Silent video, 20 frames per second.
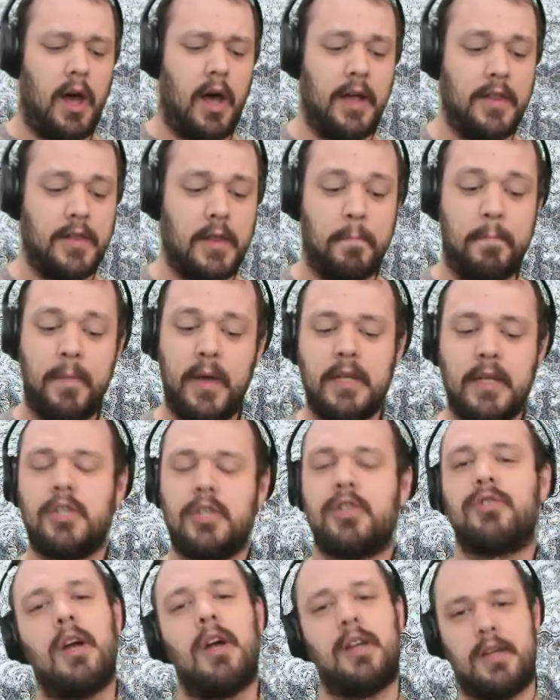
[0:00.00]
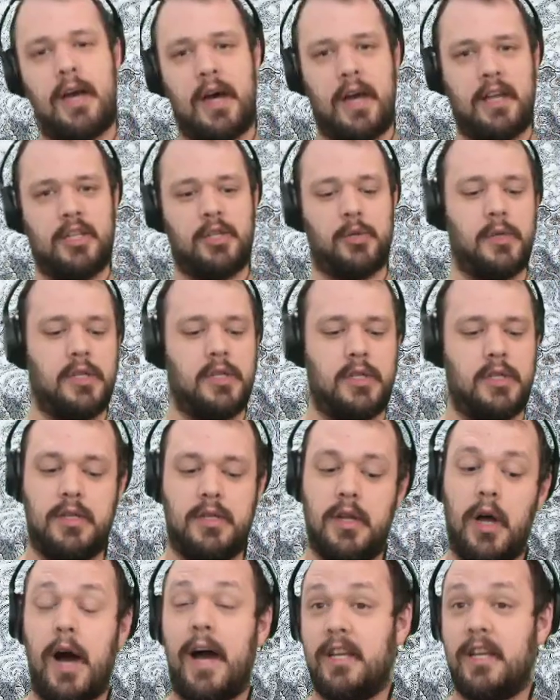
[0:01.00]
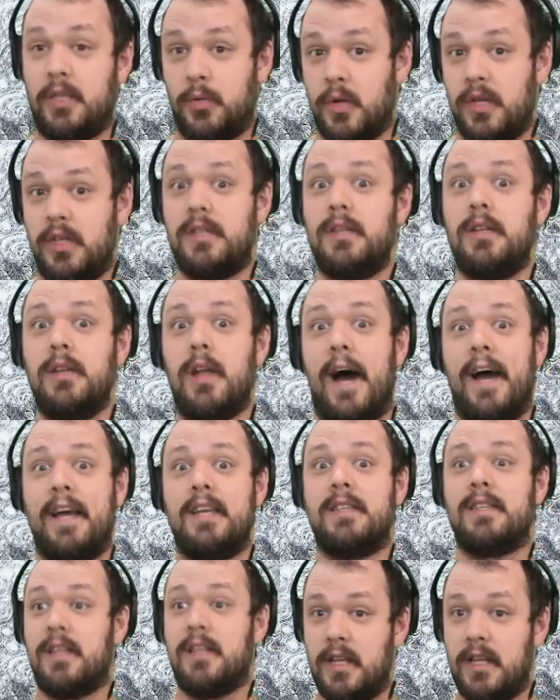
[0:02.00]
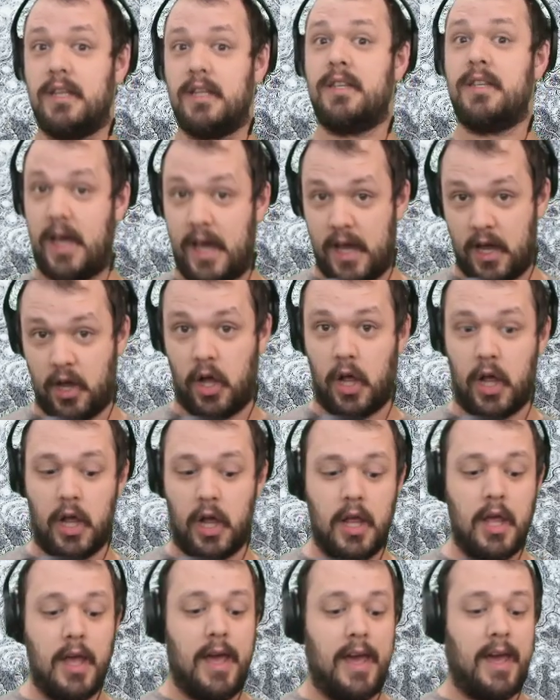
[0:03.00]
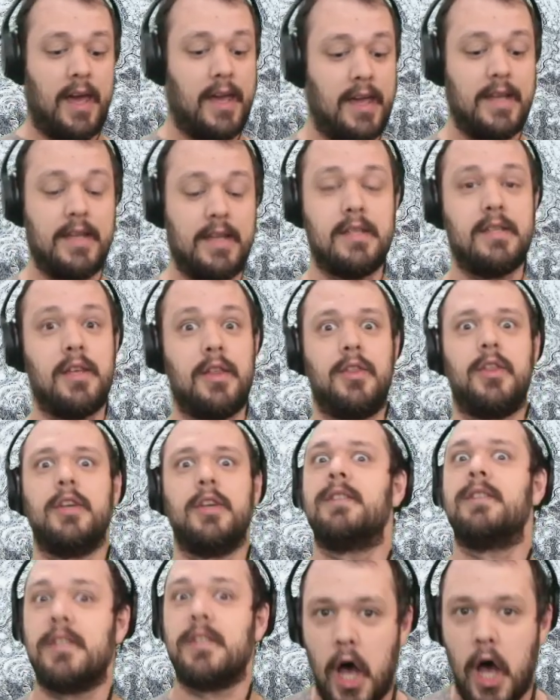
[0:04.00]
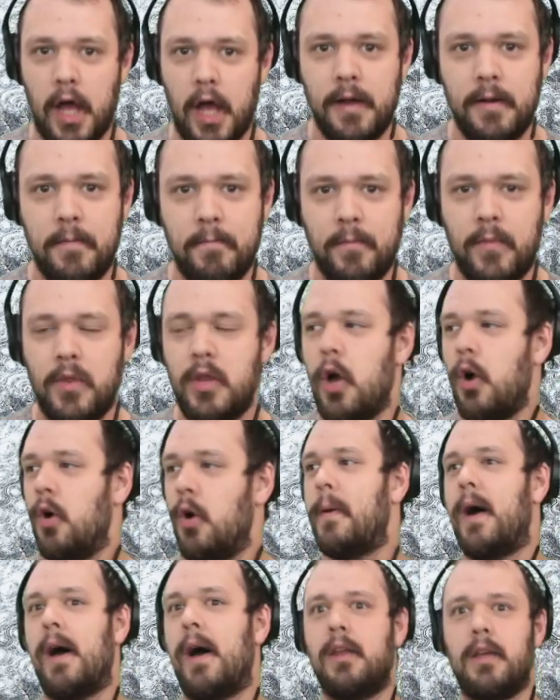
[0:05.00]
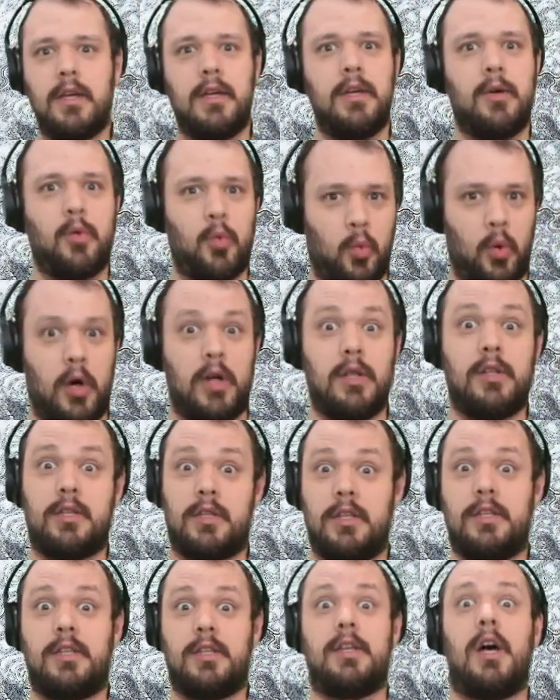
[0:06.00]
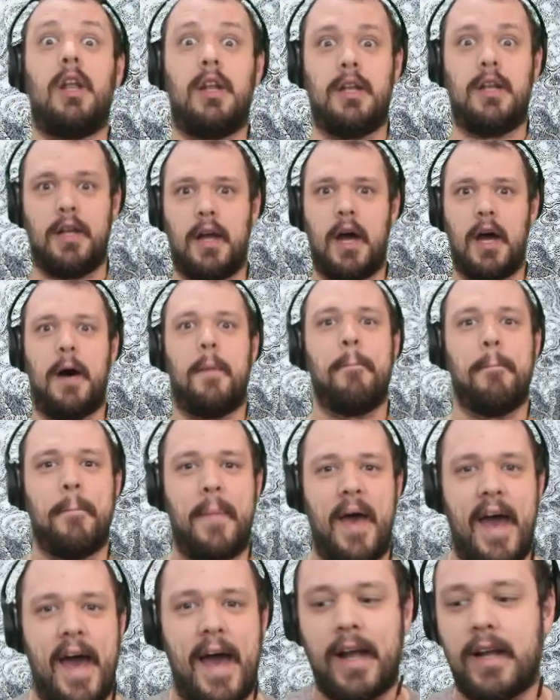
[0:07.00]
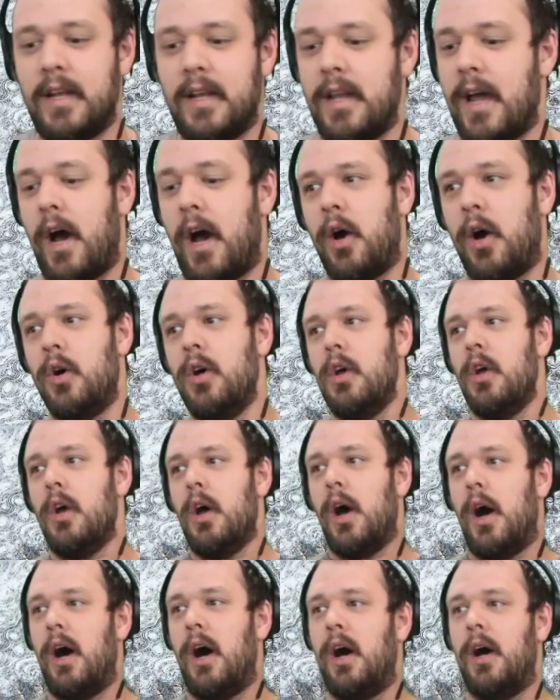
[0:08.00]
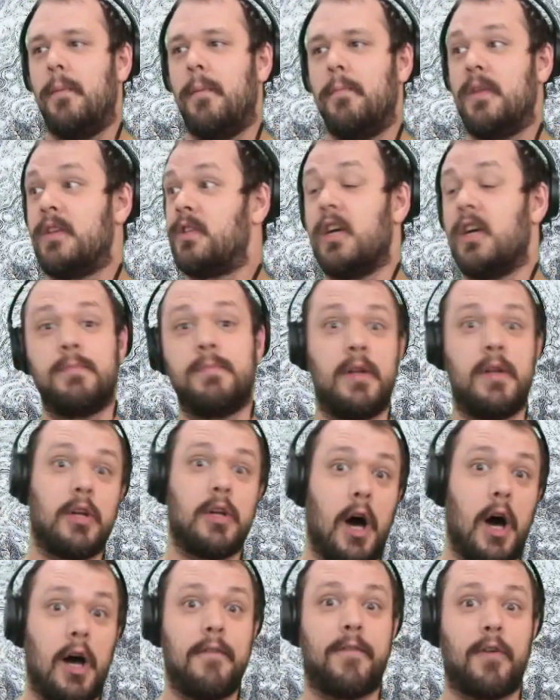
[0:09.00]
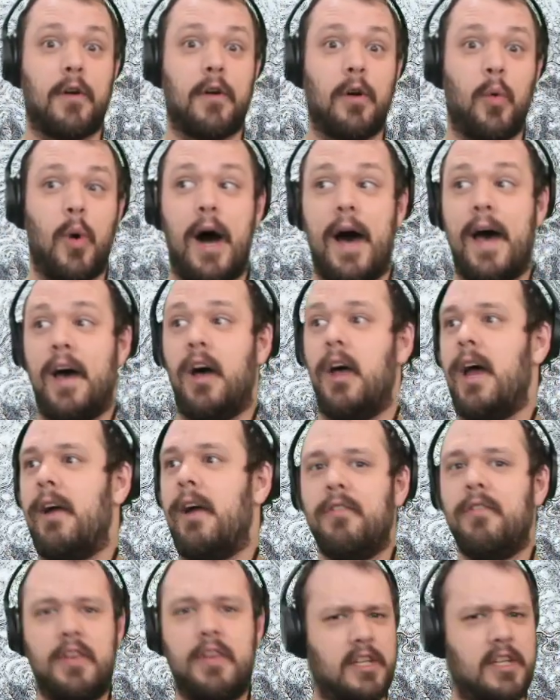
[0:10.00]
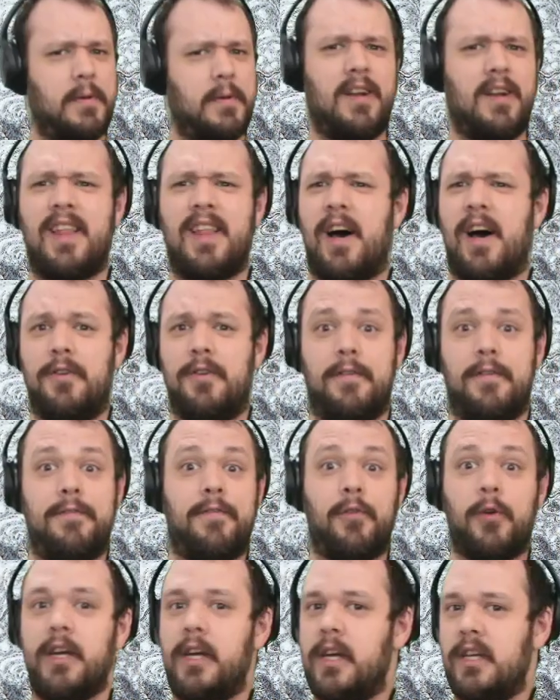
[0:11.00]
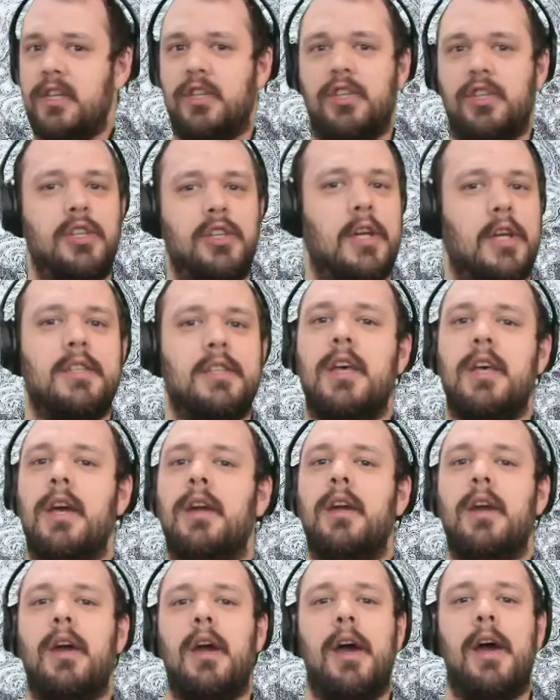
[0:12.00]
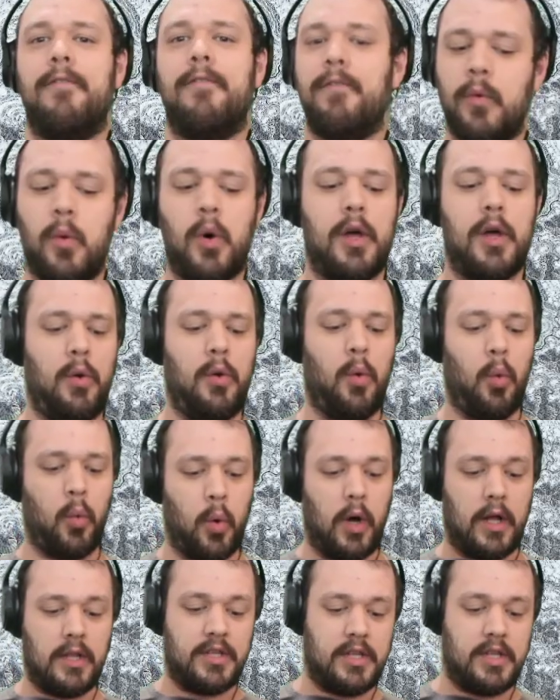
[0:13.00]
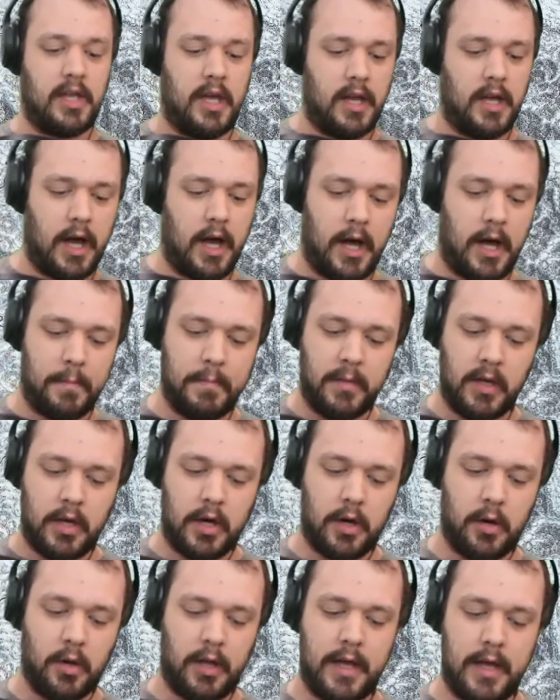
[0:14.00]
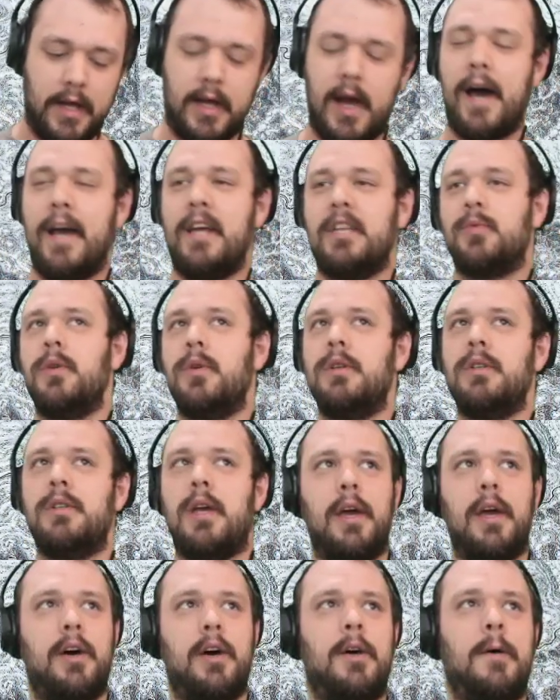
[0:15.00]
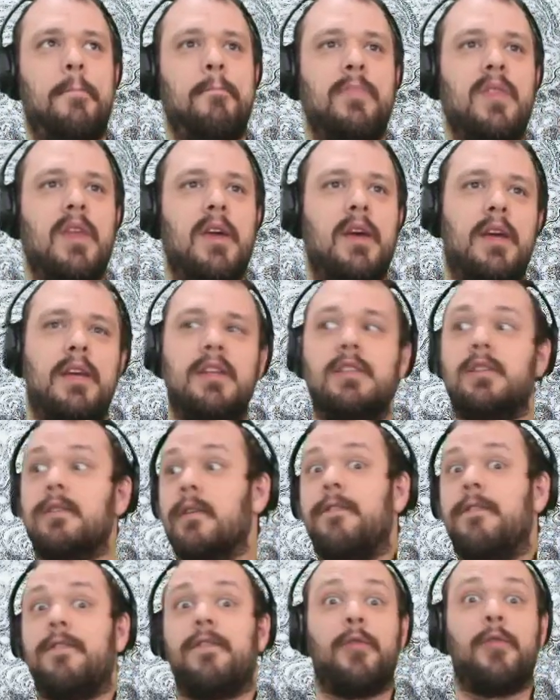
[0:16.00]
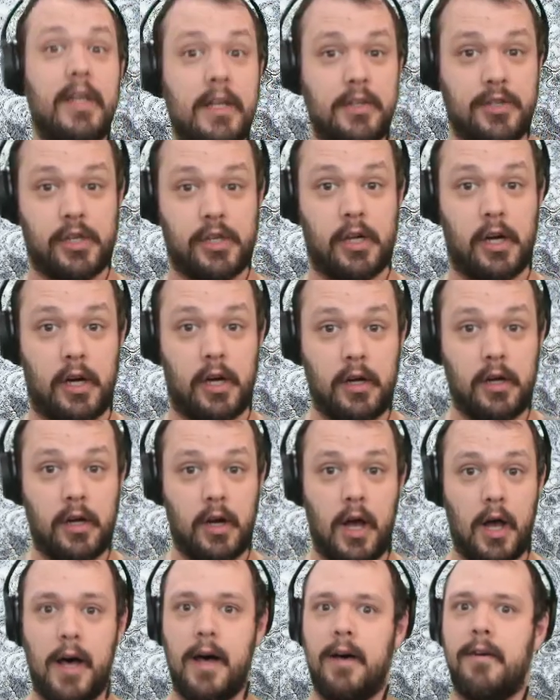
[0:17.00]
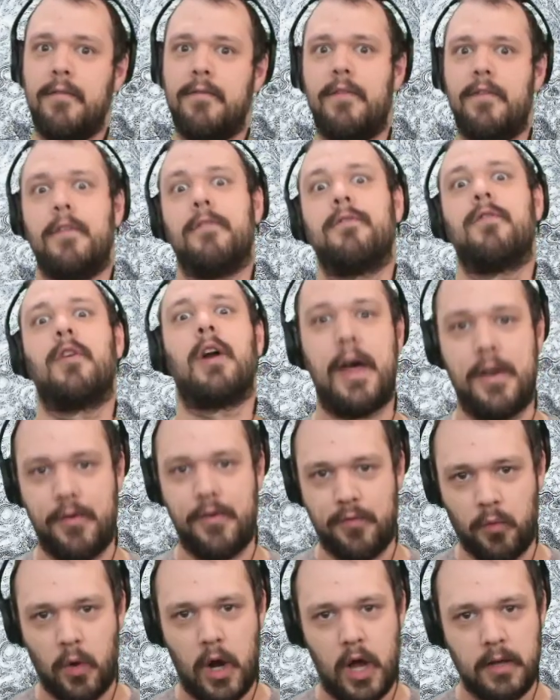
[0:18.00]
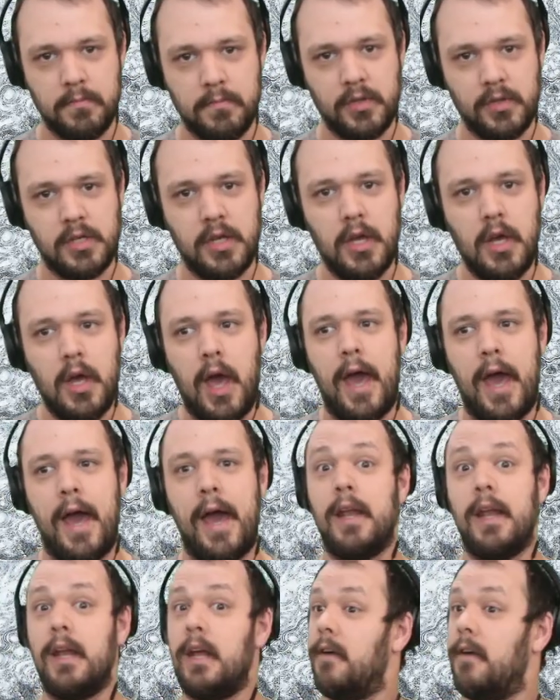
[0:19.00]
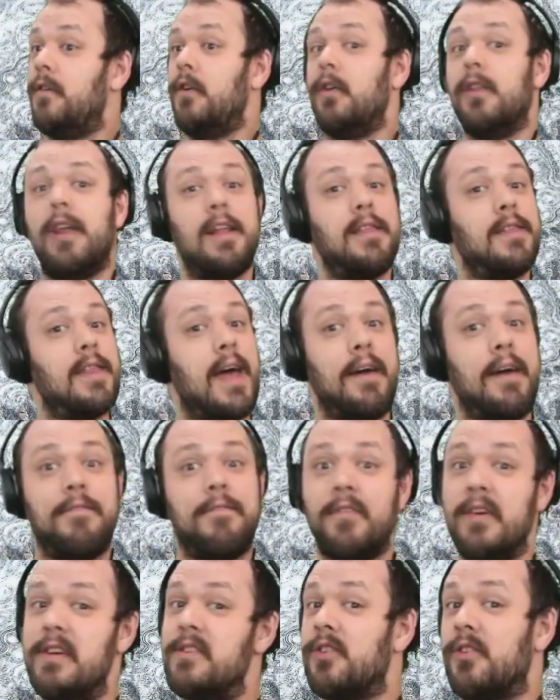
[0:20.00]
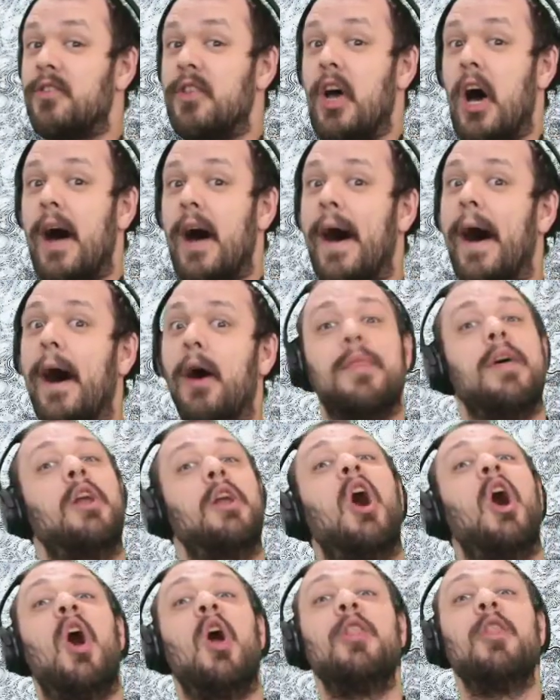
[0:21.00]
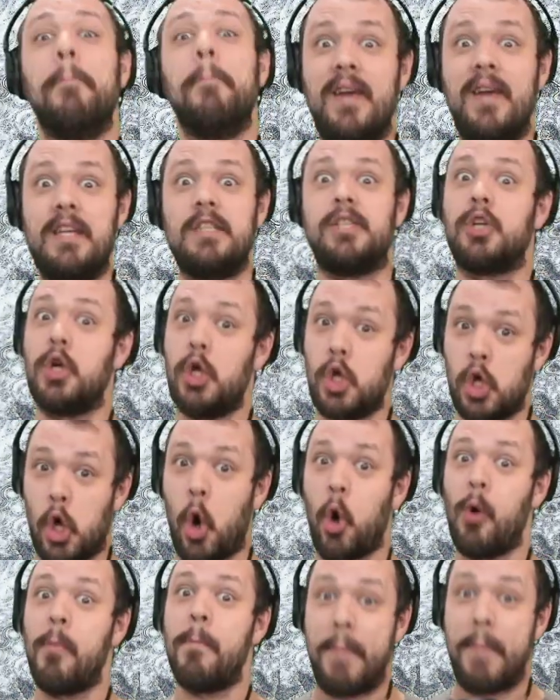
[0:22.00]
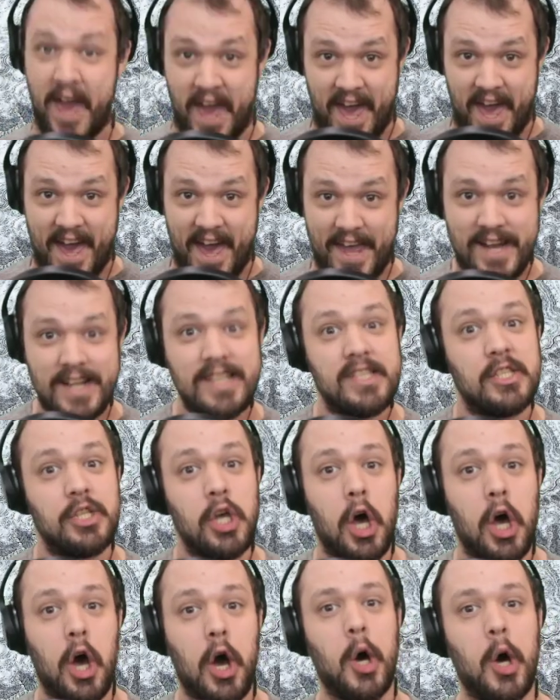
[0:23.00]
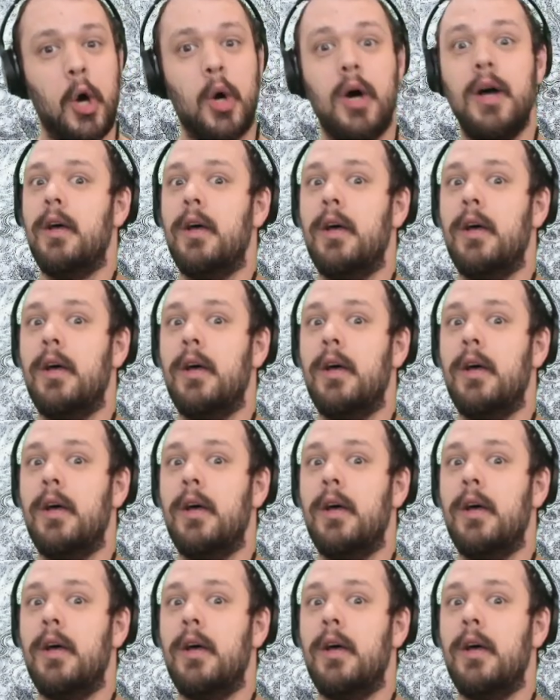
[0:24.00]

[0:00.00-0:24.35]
The biggest threat to Iceland Dale is the sun. Nobody wants the sun to come back. Now, the sun's been gone for a while. Everything's been allowed to freeze just like everyone wants it. Like Icewind Dale is the freezer of the Forgotten Realms. And if you let that freezer thaw out, then all the meat's gonna go bad. So